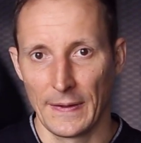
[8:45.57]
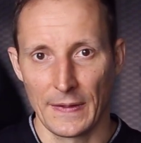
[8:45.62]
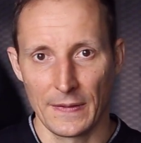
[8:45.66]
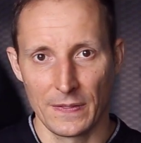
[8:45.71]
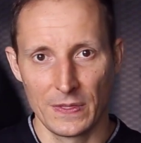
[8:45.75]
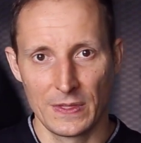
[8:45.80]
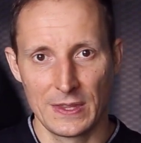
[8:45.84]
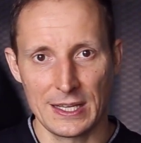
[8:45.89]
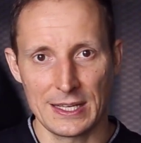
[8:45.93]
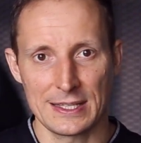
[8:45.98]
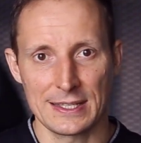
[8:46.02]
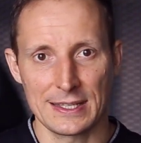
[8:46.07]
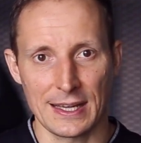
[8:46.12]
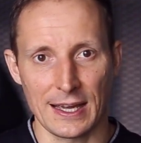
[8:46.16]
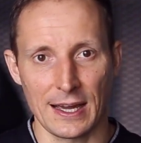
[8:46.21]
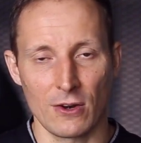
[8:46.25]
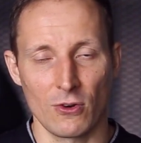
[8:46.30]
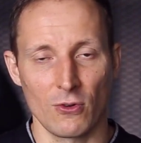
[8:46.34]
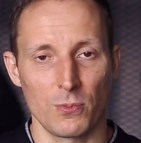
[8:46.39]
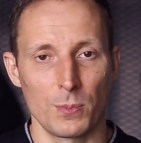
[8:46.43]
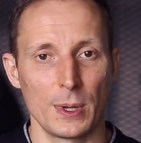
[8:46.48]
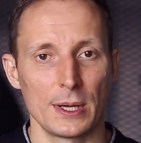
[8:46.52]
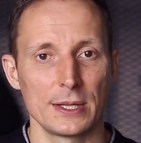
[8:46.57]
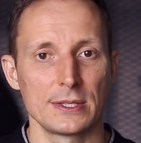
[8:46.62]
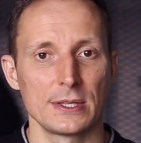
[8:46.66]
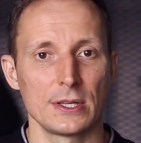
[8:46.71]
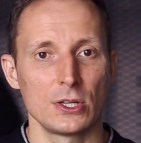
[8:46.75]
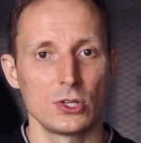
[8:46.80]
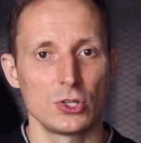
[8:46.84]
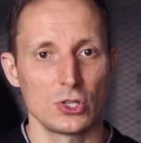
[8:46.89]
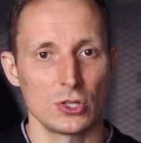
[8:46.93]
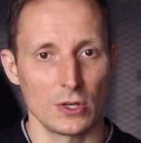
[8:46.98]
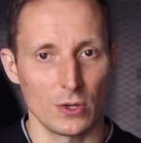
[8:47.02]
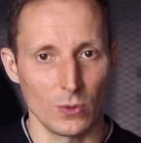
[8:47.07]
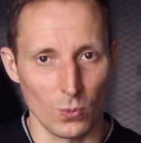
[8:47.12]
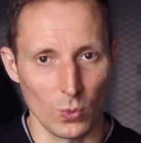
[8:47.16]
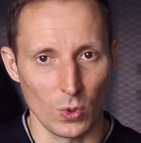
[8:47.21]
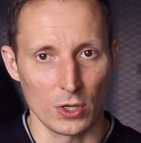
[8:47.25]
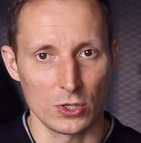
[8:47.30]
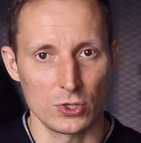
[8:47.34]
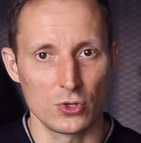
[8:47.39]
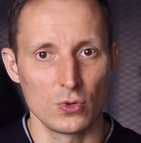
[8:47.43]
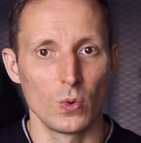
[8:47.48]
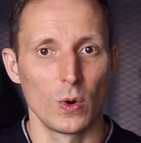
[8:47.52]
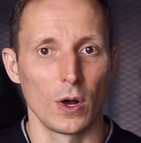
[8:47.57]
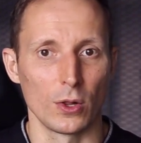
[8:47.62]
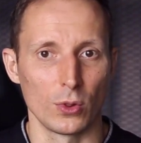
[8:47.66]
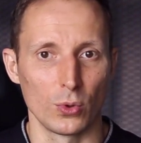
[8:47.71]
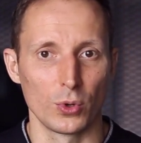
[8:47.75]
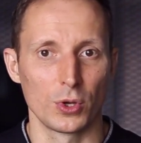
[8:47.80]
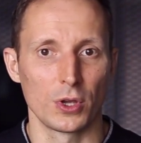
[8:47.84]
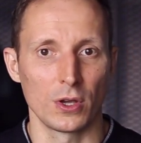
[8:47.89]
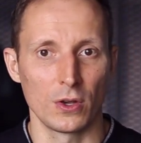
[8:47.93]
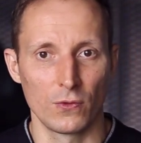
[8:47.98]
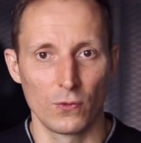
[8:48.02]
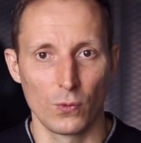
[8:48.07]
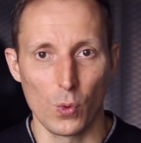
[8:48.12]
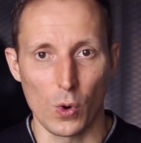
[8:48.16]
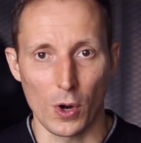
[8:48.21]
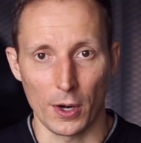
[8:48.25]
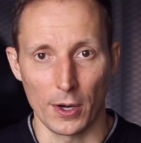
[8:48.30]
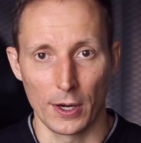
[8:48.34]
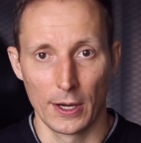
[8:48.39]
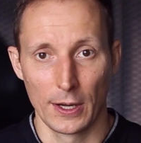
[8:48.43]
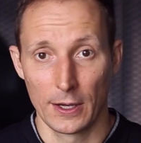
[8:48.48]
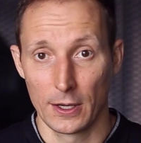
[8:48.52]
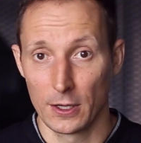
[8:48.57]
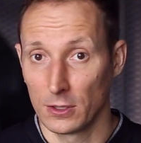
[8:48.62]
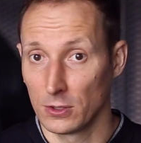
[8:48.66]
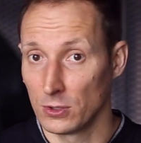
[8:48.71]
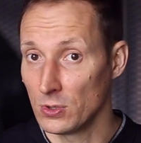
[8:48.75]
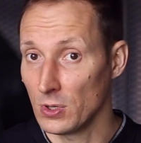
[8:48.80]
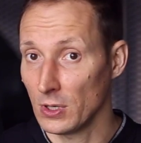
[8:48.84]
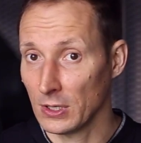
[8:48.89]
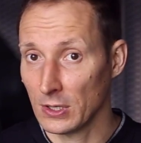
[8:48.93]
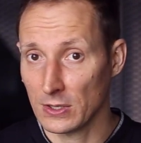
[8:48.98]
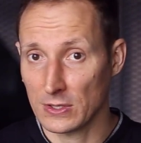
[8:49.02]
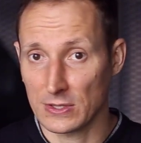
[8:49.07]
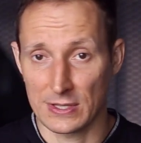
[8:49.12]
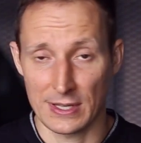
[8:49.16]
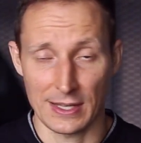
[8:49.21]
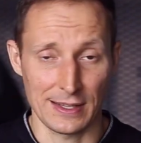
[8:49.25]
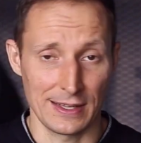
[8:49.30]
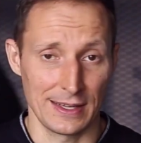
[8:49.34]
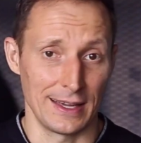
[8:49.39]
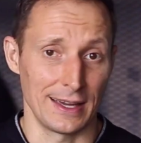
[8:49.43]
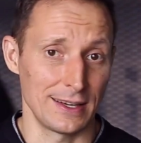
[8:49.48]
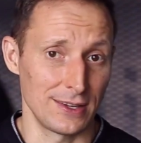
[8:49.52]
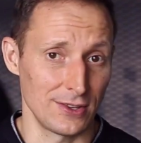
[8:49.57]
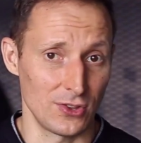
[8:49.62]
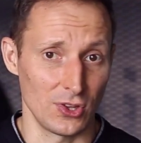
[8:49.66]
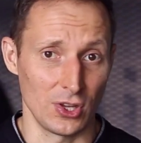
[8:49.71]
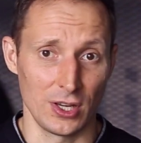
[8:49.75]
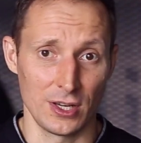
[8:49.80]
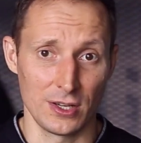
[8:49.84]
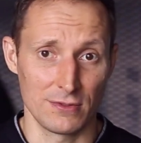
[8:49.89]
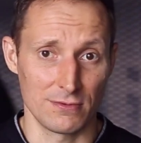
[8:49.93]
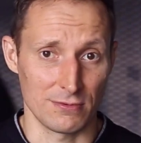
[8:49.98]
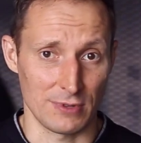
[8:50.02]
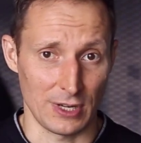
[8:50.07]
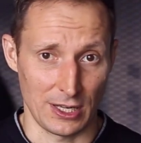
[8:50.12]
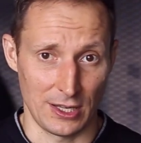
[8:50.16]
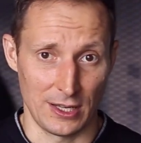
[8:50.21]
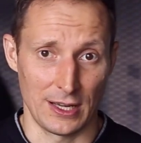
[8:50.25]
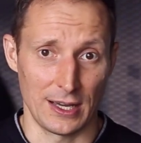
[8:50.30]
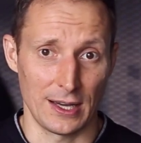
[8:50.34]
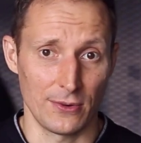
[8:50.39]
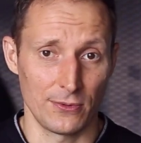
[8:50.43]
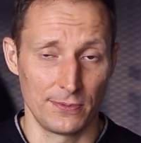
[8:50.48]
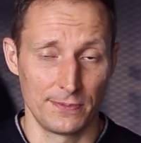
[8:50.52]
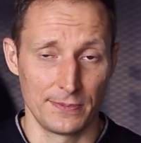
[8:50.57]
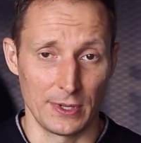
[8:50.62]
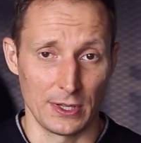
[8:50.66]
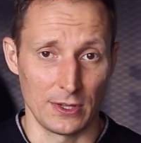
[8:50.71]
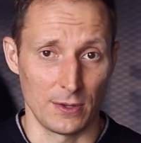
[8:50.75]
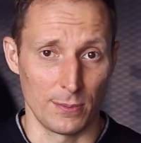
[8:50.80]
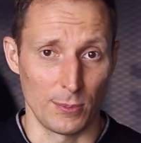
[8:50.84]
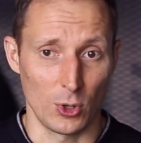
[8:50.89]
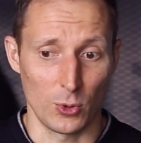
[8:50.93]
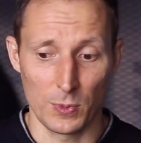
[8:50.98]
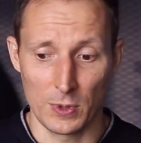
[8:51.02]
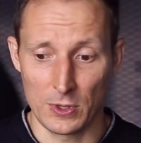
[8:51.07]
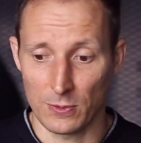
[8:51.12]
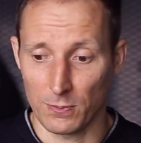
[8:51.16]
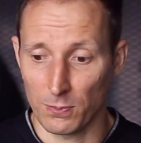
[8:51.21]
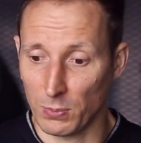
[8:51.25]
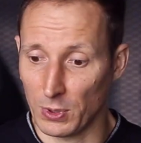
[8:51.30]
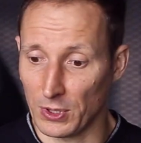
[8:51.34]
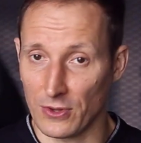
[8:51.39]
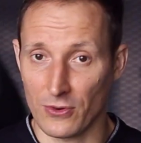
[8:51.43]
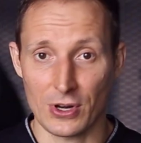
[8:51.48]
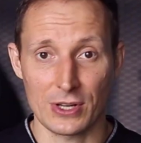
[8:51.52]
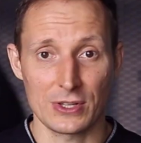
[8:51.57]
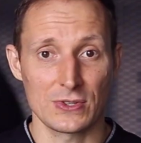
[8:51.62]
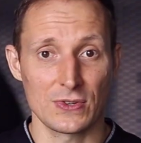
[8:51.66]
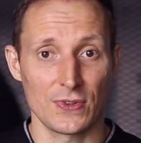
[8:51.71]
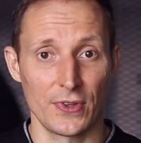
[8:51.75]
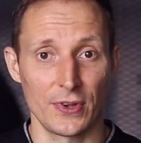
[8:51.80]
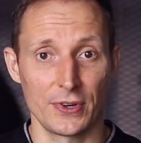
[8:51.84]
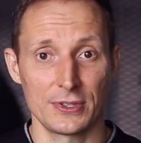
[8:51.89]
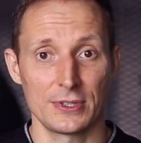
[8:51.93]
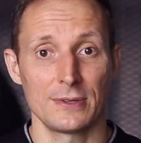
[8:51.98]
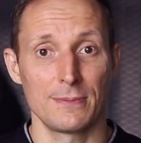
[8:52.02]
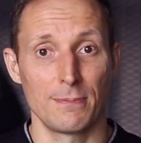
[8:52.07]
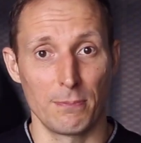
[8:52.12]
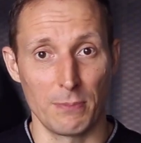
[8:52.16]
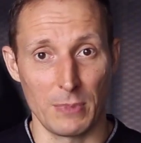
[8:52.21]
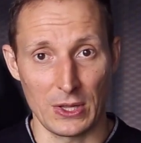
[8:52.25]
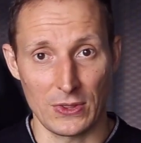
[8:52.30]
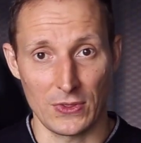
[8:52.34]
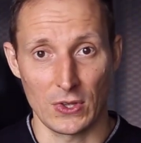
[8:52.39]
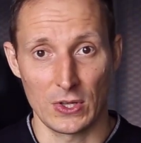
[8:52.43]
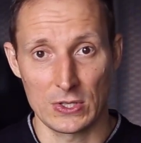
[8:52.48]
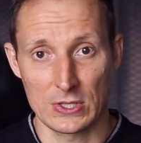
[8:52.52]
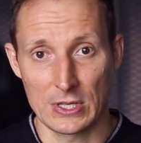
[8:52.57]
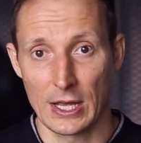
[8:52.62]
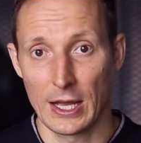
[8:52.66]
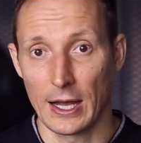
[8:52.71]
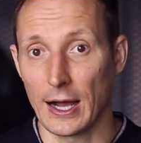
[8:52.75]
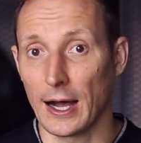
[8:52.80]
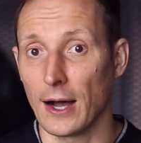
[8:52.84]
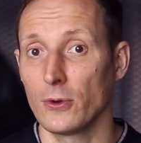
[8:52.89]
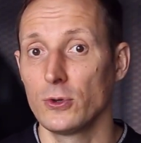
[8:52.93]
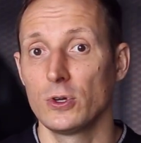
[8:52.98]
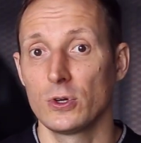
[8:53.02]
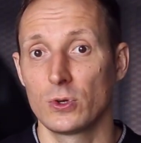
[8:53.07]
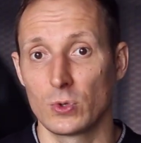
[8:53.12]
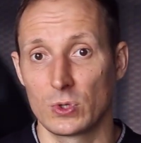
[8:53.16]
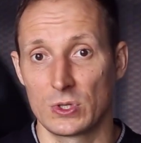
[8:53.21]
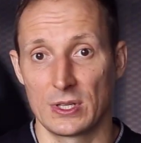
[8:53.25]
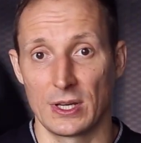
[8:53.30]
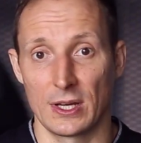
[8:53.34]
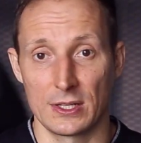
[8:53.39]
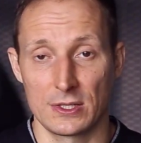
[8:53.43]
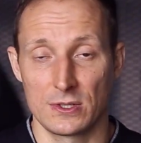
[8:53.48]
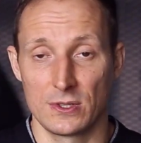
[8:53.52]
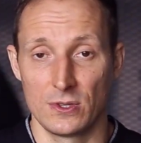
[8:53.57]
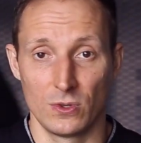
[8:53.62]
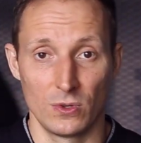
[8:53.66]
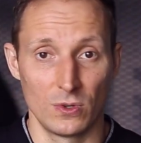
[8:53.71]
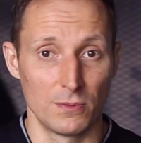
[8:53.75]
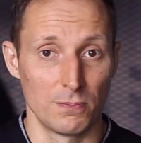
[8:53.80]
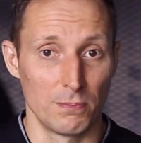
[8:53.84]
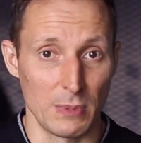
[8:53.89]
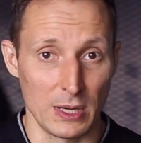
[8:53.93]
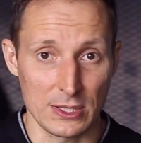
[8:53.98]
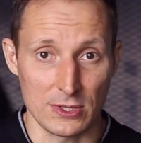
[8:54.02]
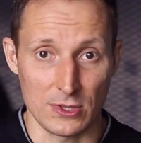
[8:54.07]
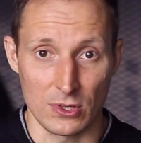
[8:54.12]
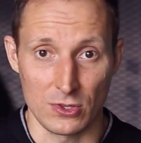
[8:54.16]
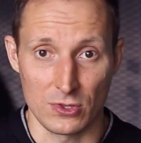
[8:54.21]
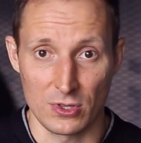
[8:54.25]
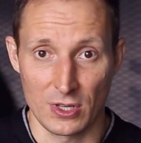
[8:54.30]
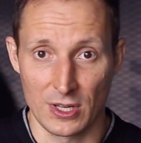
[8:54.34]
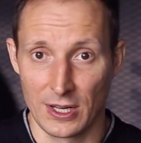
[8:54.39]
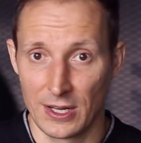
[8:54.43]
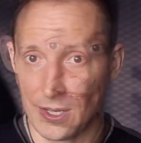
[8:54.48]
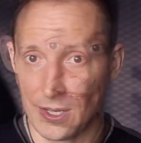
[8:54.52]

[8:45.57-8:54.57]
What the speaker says: This kind of message, what you are looking for. You are not selling anything right now at the moment, but there are certain methods how you could test your message.